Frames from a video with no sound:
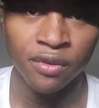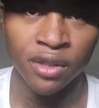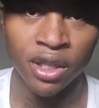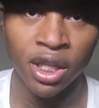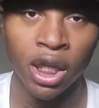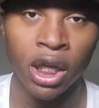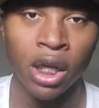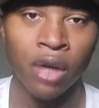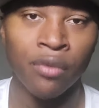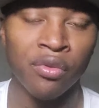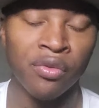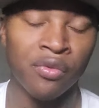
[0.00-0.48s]

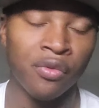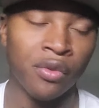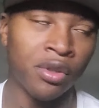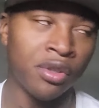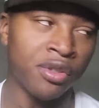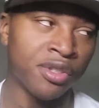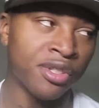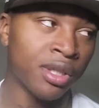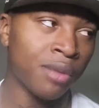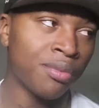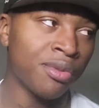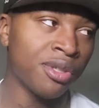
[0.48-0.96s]
Love
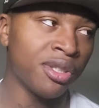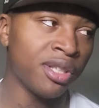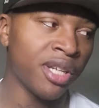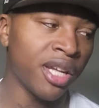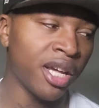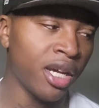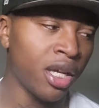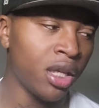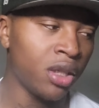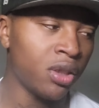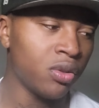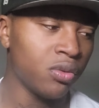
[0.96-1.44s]
is something
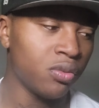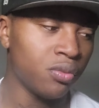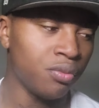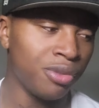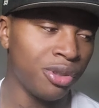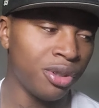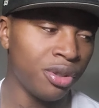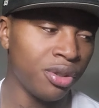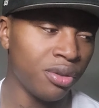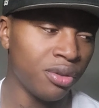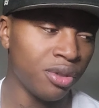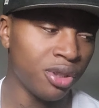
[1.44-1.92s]
that
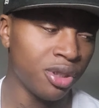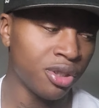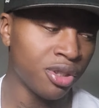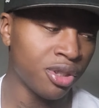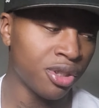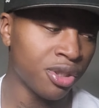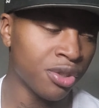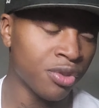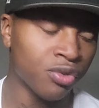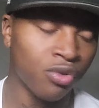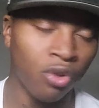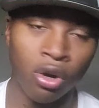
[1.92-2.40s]
we, it's
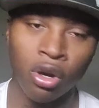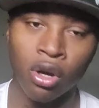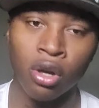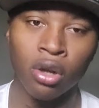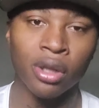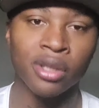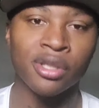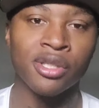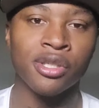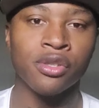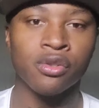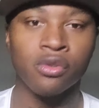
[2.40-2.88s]
a
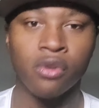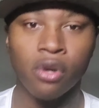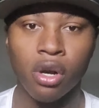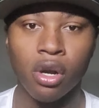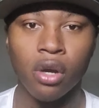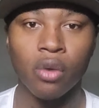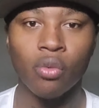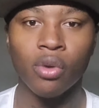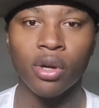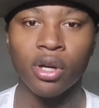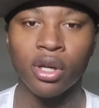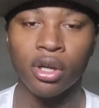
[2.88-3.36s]
strong it's a
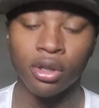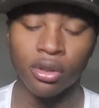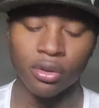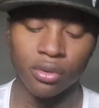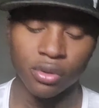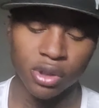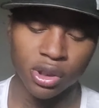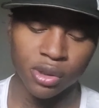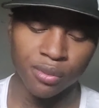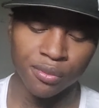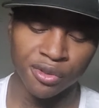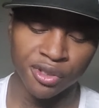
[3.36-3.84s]
strong word.
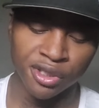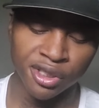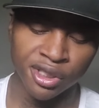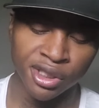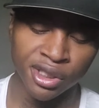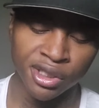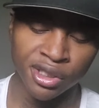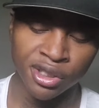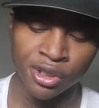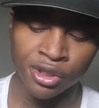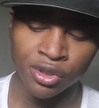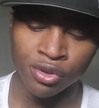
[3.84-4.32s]
You know what I'm saying?
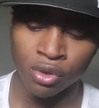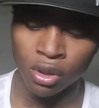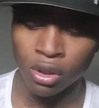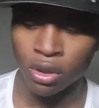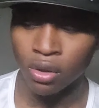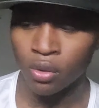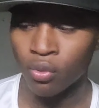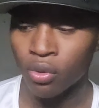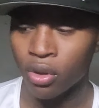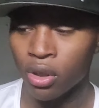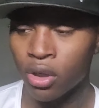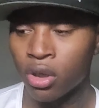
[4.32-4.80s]
It's a
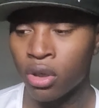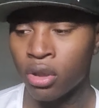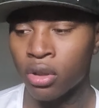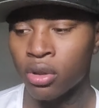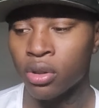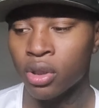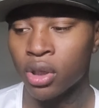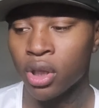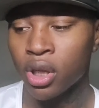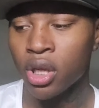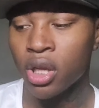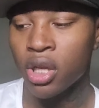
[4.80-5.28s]
strong word
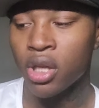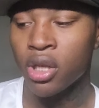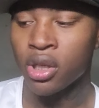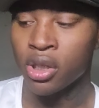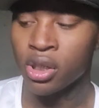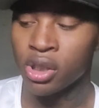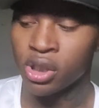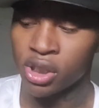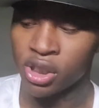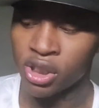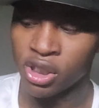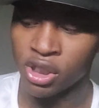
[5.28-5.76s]

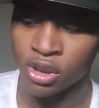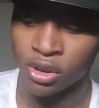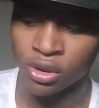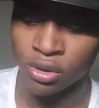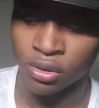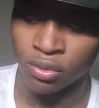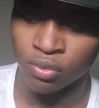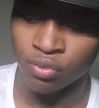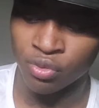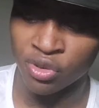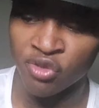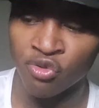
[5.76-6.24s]

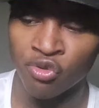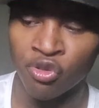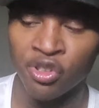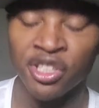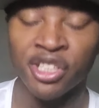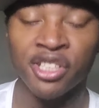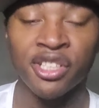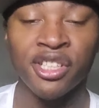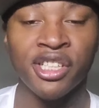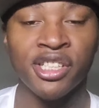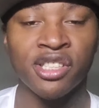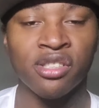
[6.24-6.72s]
and we
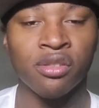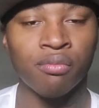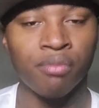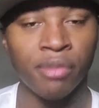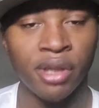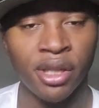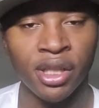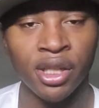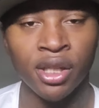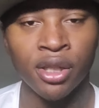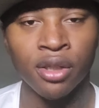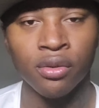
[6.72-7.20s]
really need to
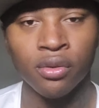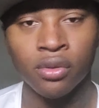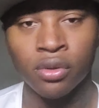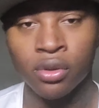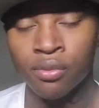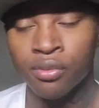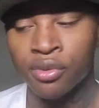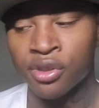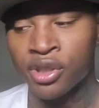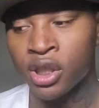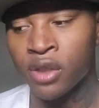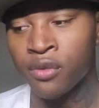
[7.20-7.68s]
mean it.
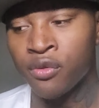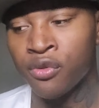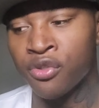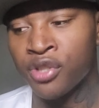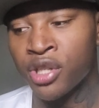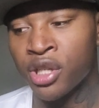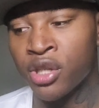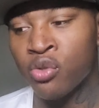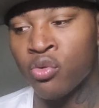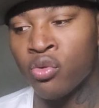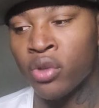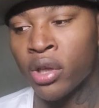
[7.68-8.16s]
Say if you
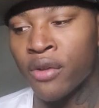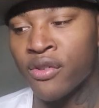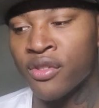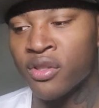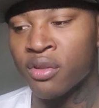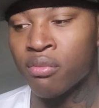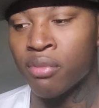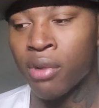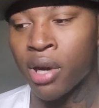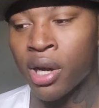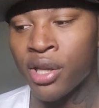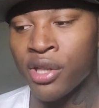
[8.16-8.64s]
say you love
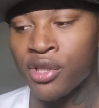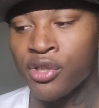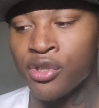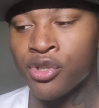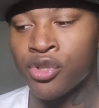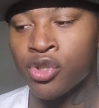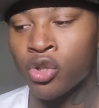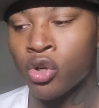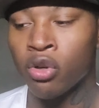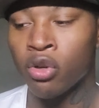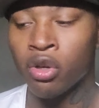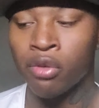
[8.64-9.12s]
somebody,
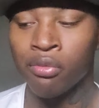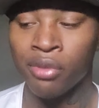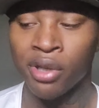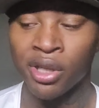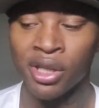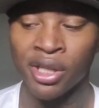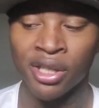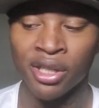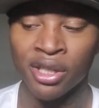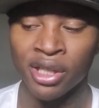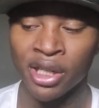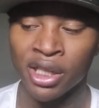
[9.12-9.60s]
show it, man.
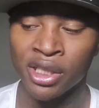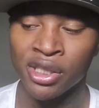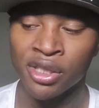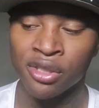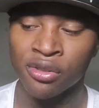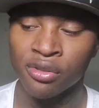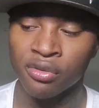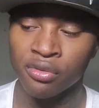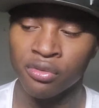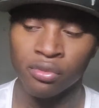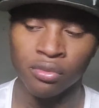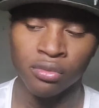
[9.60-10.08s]
And
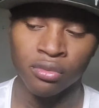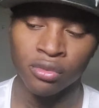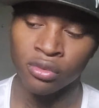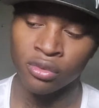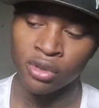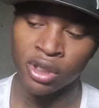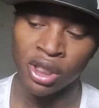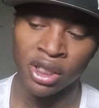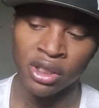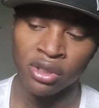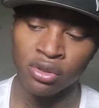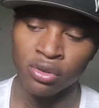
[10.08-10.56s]
that's
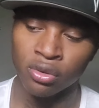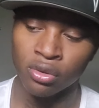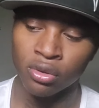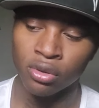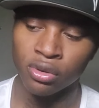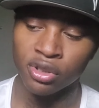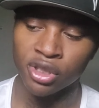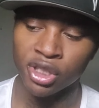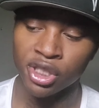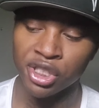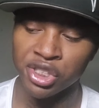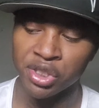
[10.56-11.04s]
that's all
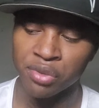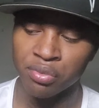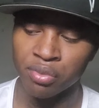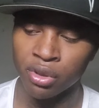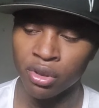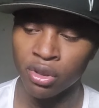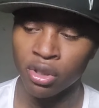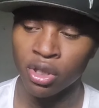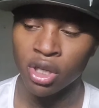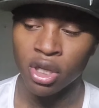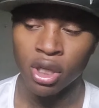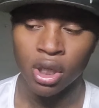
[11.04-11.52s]
it takes.
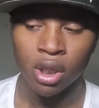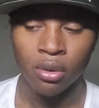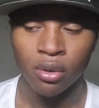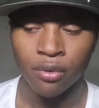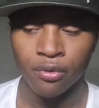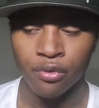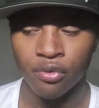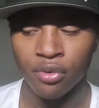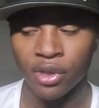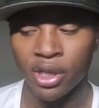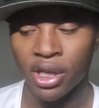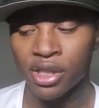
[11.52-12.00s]
But
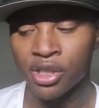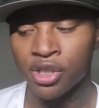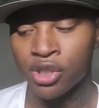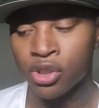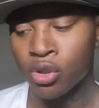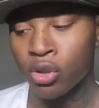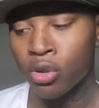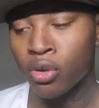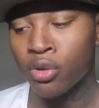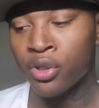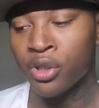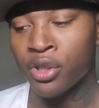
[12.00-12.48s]
if you're not
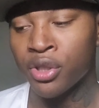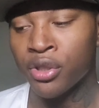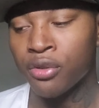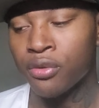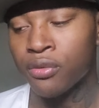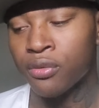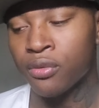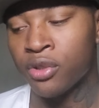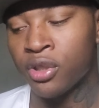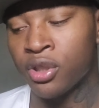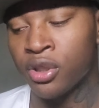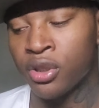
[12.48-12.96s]
showing it,
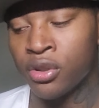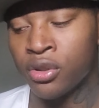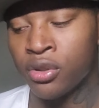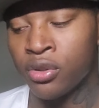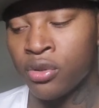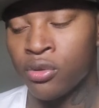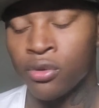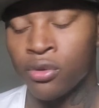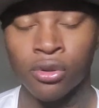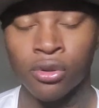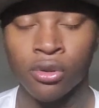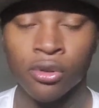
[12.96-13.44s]
then
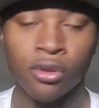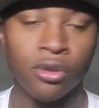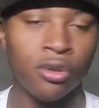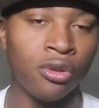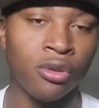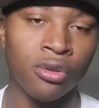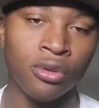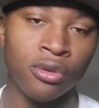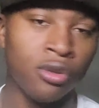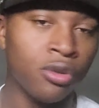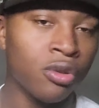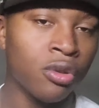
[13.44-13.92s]

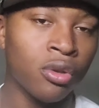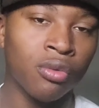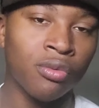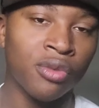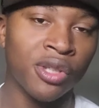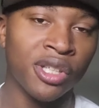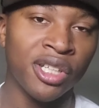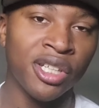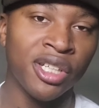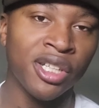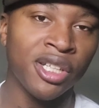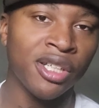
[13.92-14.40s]
you, you don't
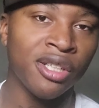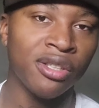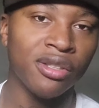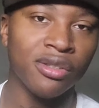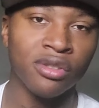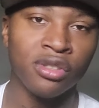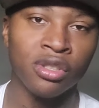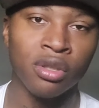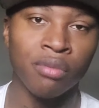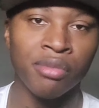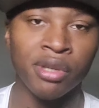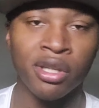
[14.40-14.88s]
need
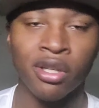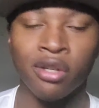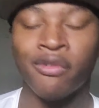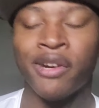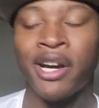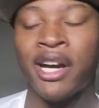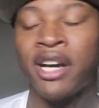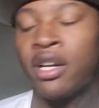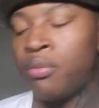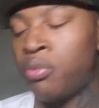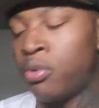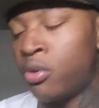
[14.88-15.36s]
to be
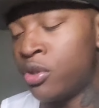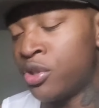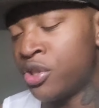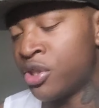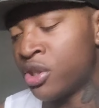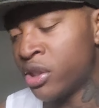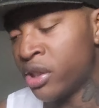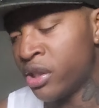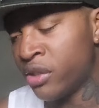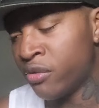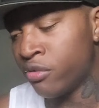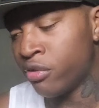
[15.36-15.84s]
around a
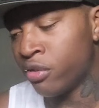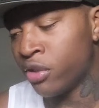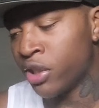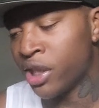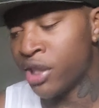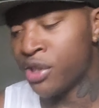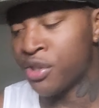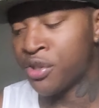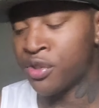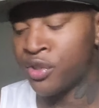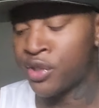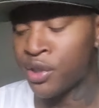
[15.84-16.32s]
person in a
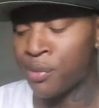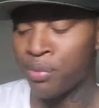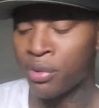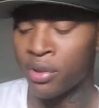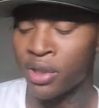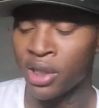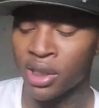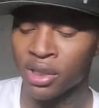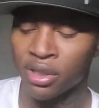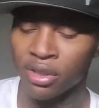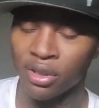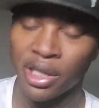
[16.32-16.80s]
relationship or
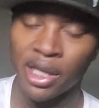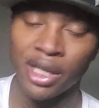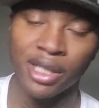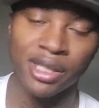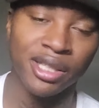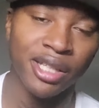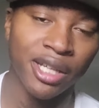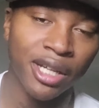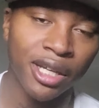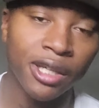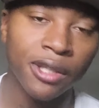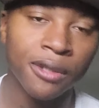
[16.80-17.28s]
nothing
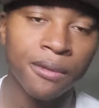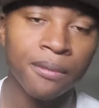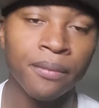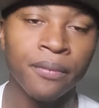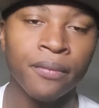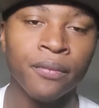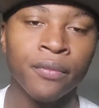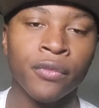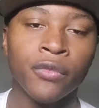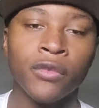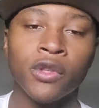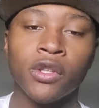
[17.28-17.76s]
like that.
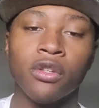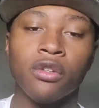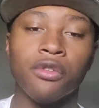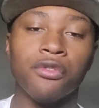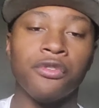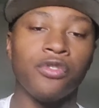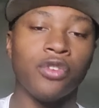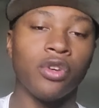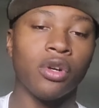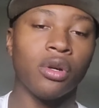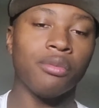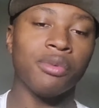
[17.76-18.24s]
You
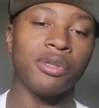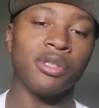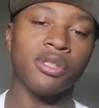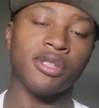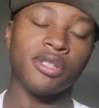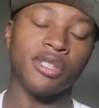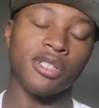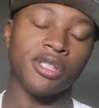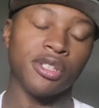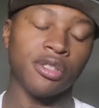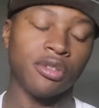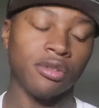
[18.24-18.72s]
feel me?
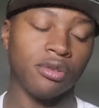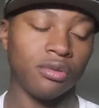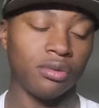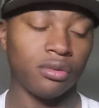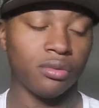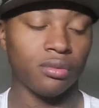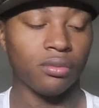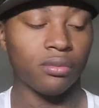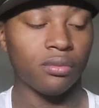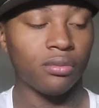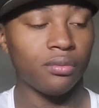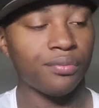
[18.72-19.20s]
And
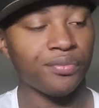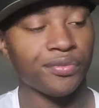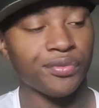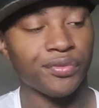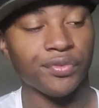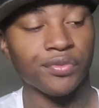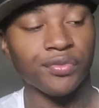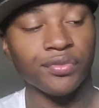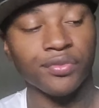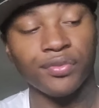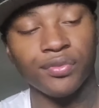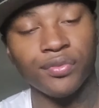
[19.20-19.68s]

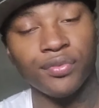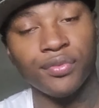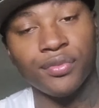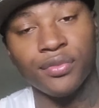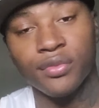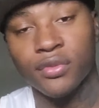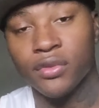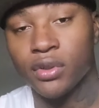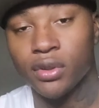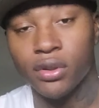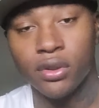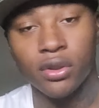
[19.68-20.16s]

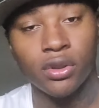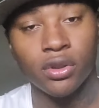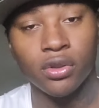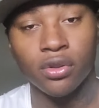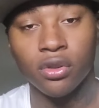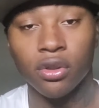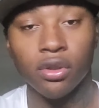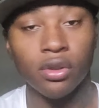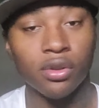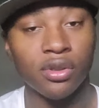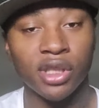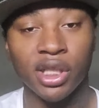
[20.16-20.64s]

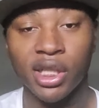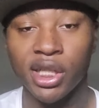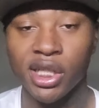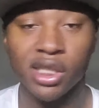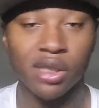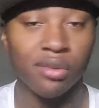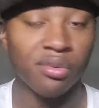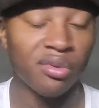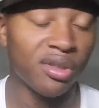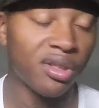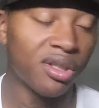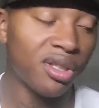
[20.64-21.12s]
so it
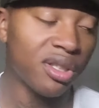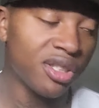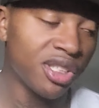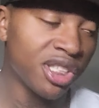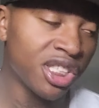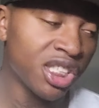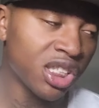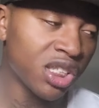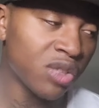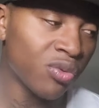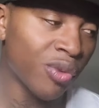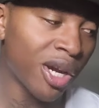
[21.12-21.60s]
takes Or
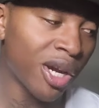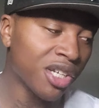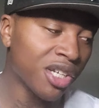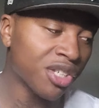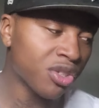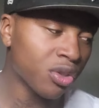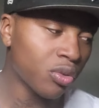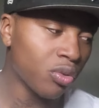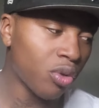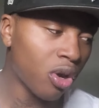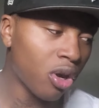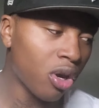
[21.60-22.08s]
This is it's
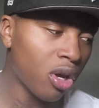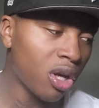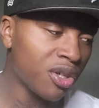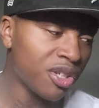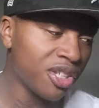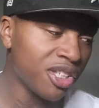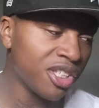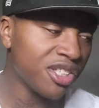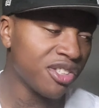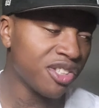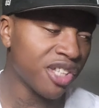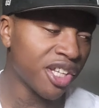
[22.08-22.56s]
so hard
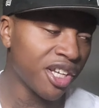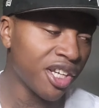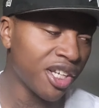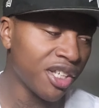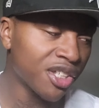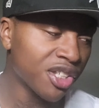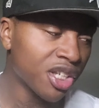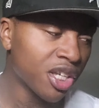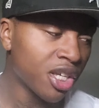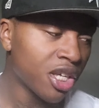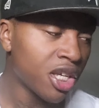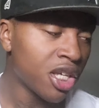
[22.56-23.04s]
these
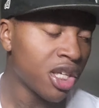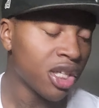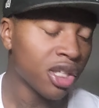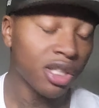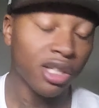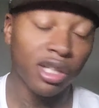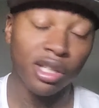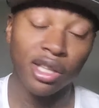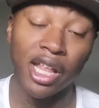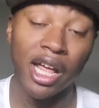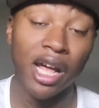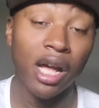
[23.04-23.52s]
days.
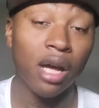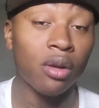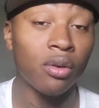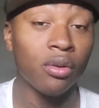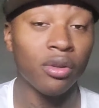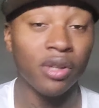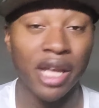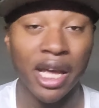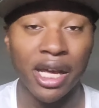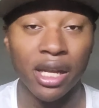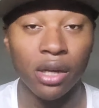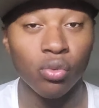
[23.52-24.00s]
Cause a lot, a
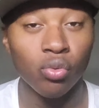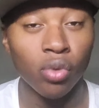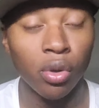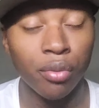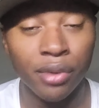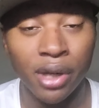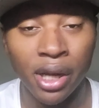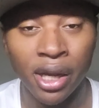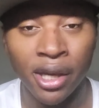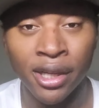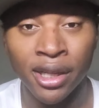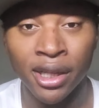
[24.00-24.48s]
lot of
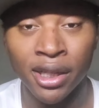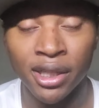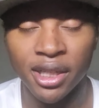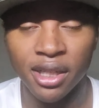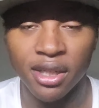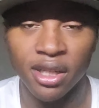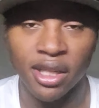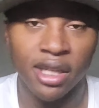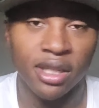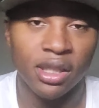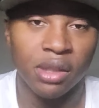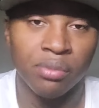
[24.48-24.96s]
women out here they
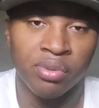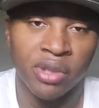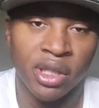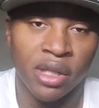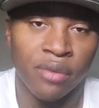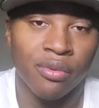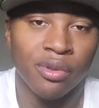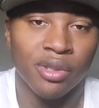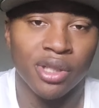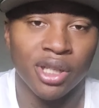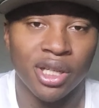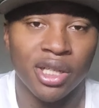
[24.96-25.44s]
love to play
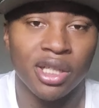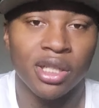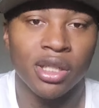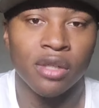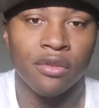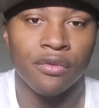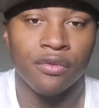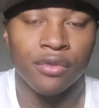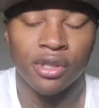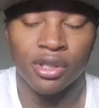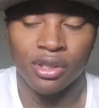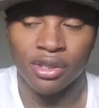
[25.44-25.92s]
with
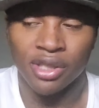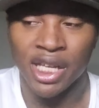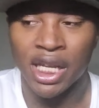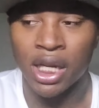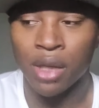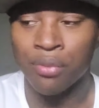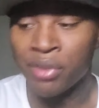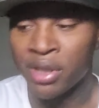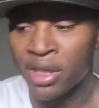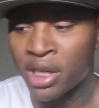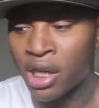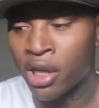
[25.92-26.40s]
love. A lot
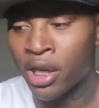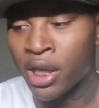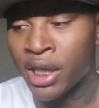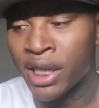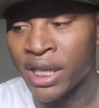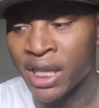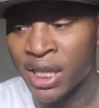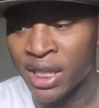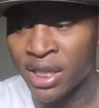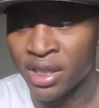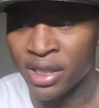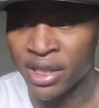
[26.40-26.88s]
of men out
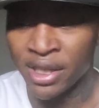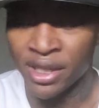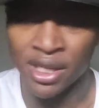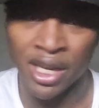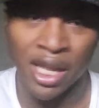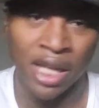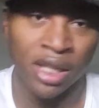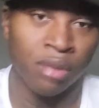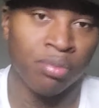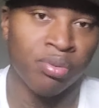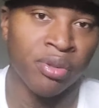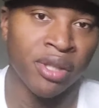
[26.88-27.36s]
here they
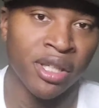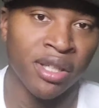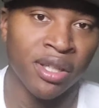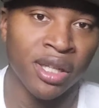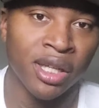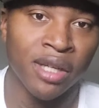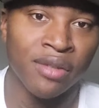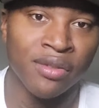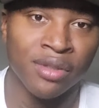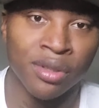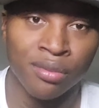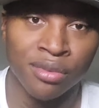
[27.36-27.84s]
like to play with
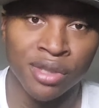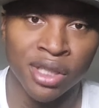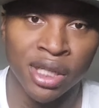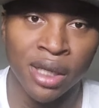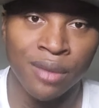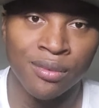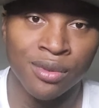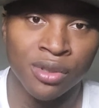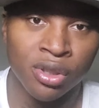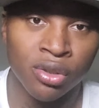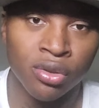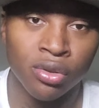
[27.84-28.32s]
love
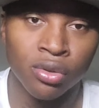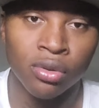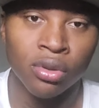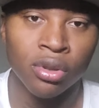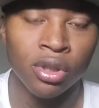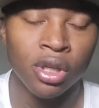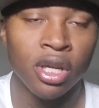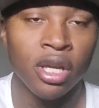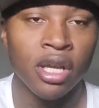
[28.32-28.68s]
sometimes too.